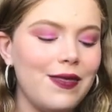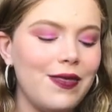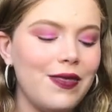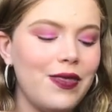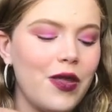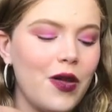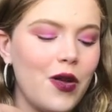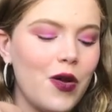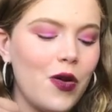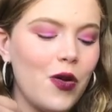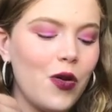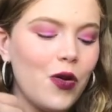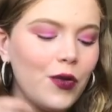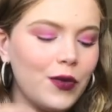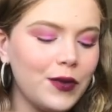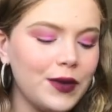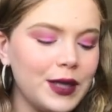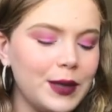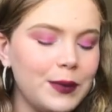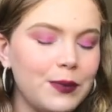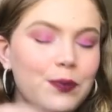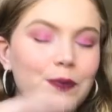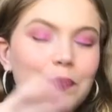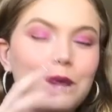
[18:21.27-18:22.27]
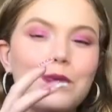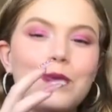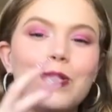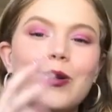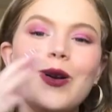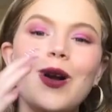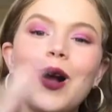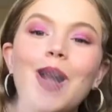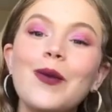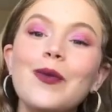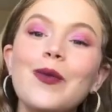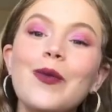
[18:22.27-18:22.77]
The only
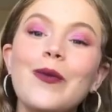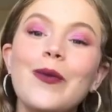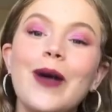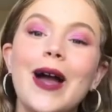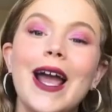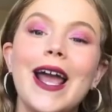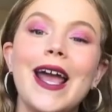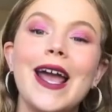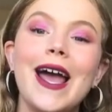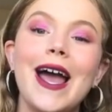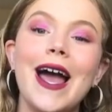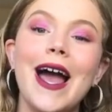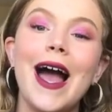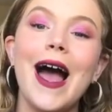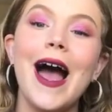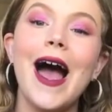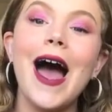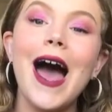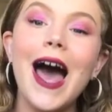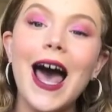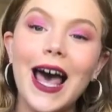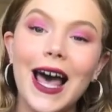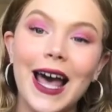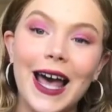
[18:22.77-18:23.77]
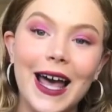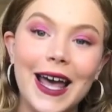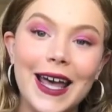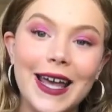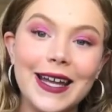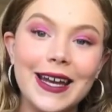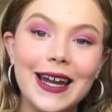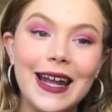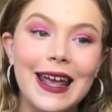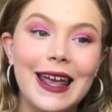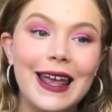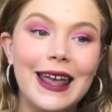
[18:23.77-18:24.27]
problem I had
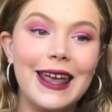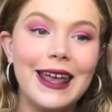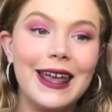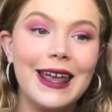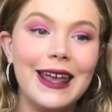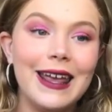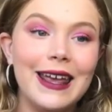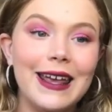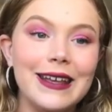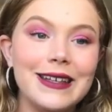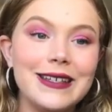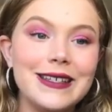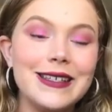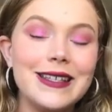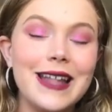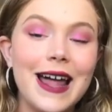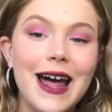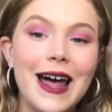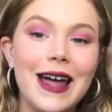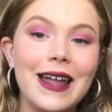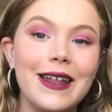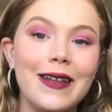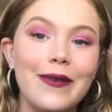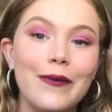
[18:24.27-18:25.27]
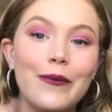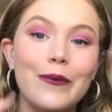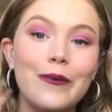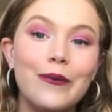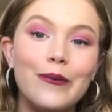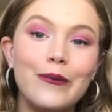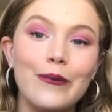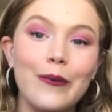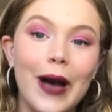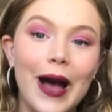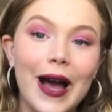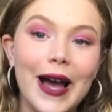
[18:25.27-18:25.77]
is that
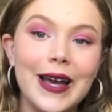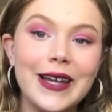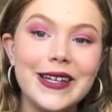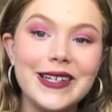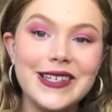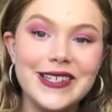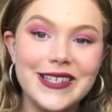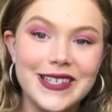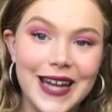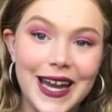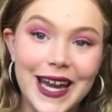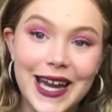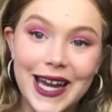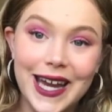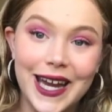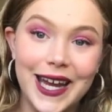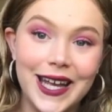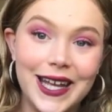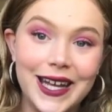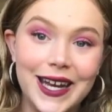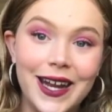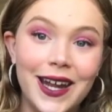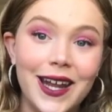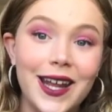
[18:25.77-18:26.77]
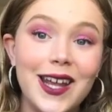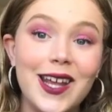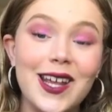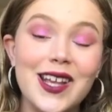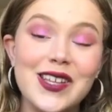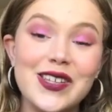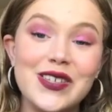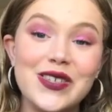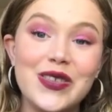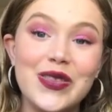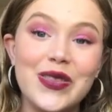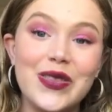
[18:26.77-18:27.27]
my shade
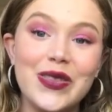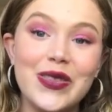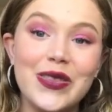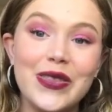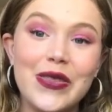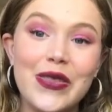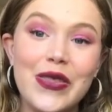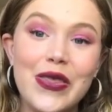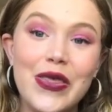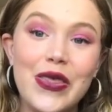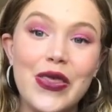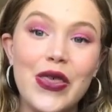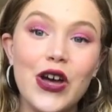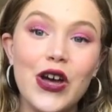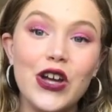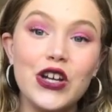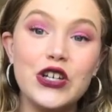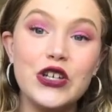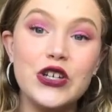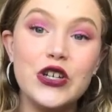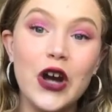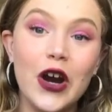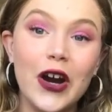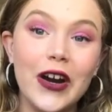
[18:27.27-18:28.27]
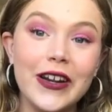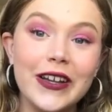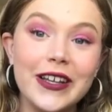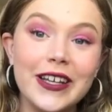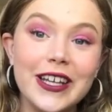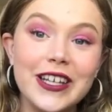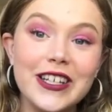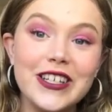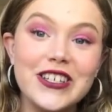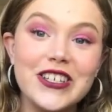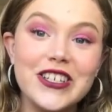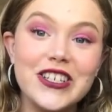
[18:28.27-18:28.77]
is the
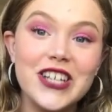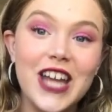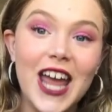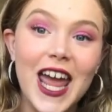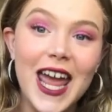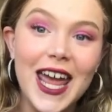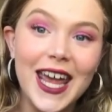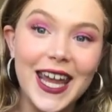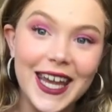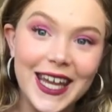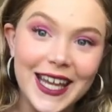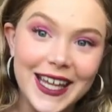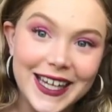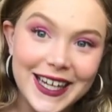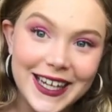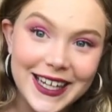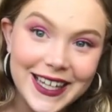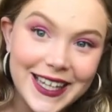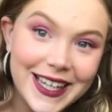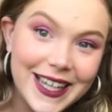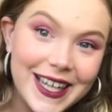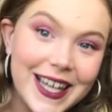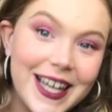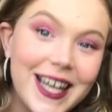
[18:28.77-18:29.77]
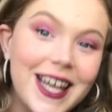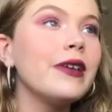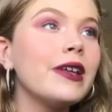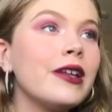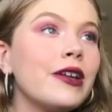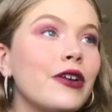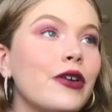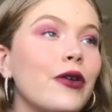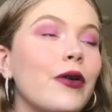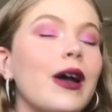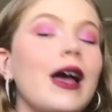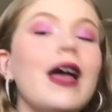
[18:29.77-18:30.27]
darkest shade.
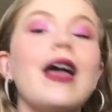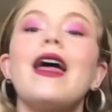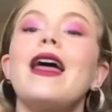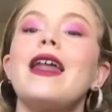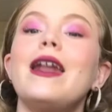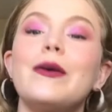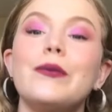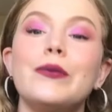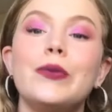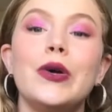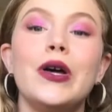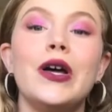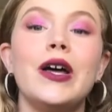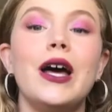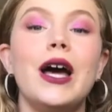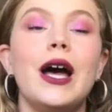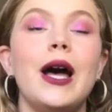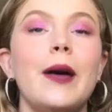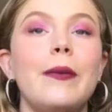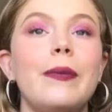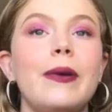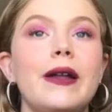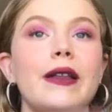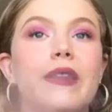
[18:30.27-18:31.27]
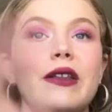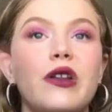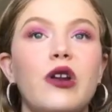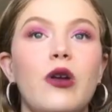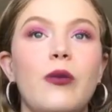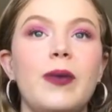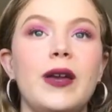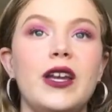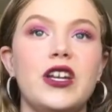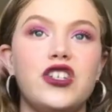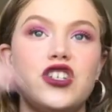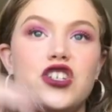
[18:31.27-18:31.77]
I'm gonna go ahead and put up a little
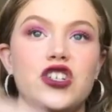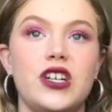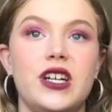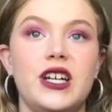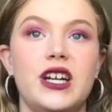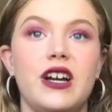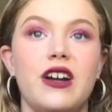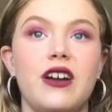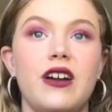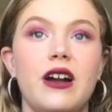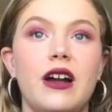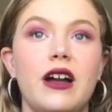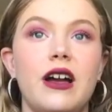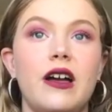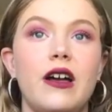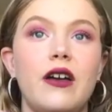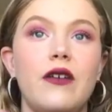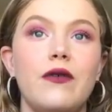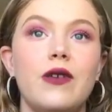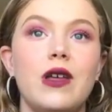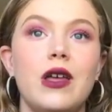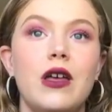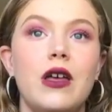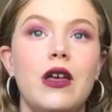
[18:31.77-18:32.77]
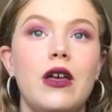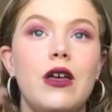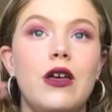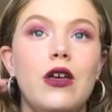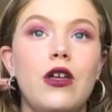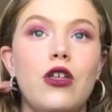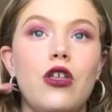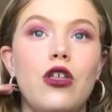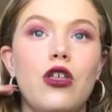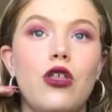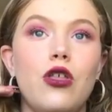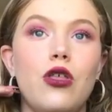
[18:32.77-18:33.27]
picture here of
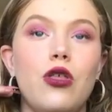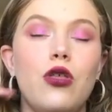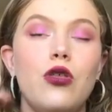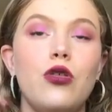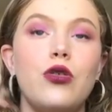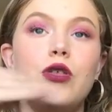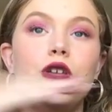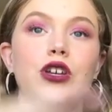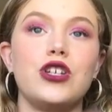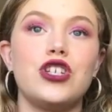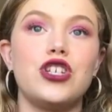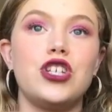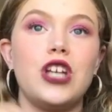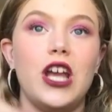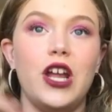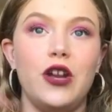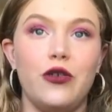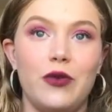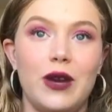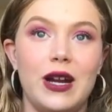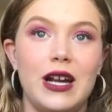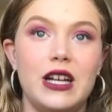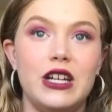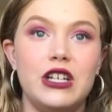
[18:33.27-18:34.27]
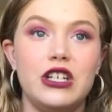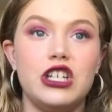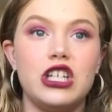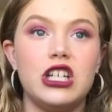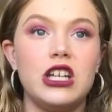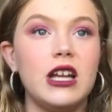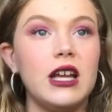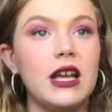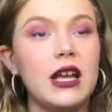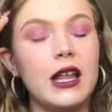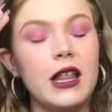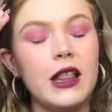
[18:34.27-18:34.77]
the shade range.
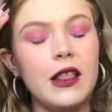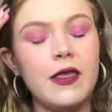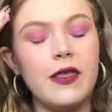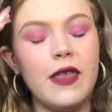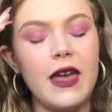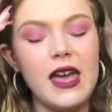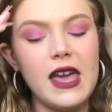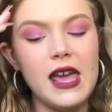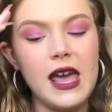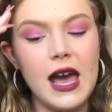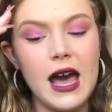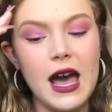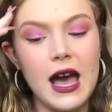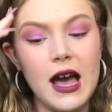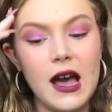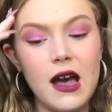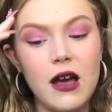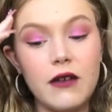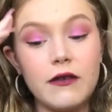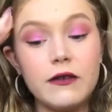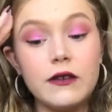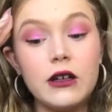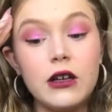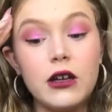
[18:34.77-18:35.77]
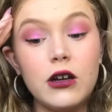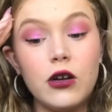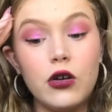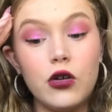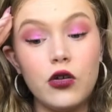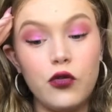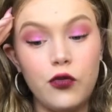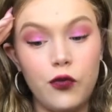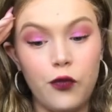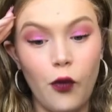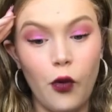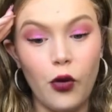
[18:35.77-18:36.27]
They have
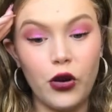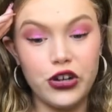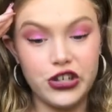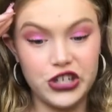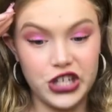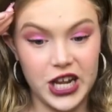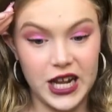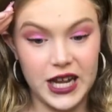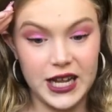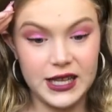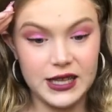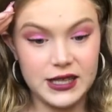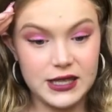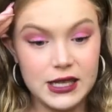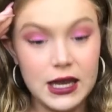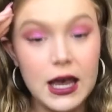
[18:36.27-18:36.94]
four shades.